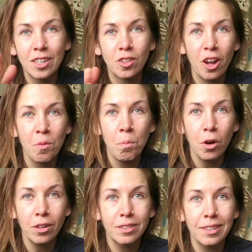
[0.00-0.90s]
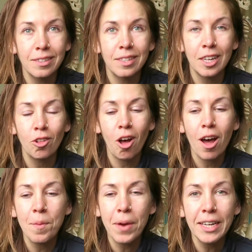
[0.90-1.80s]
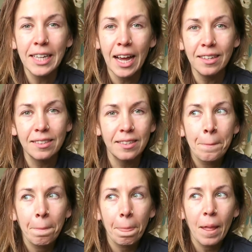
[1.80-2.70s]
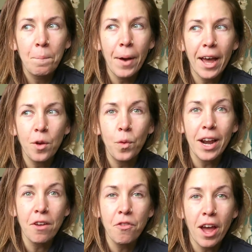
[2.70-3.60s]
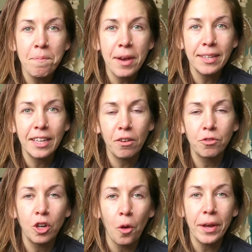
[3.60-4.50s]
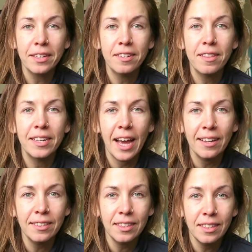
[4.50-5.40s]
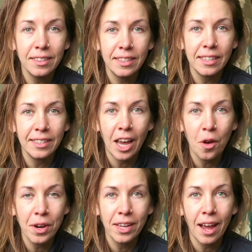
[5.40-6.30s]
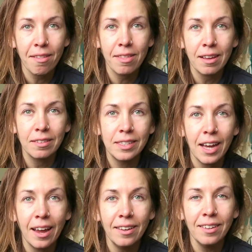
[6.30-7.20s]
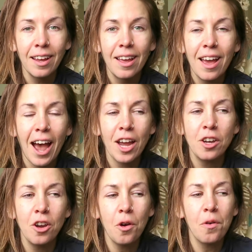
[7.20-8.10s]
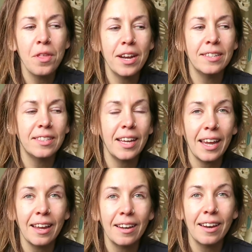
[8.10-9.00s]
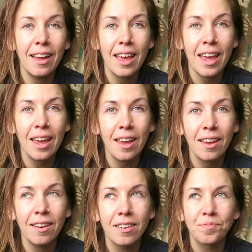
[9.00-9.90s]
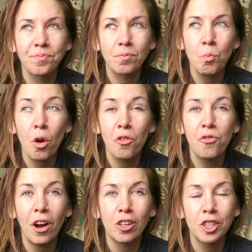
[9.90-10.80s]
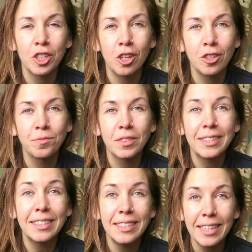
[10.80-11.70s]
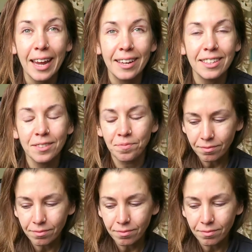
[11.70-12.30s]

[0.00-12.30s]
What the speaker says: and a lot of books still on my desk, but when I find myself going to the desk to sit down and get things done, I know that it's in a more functional state,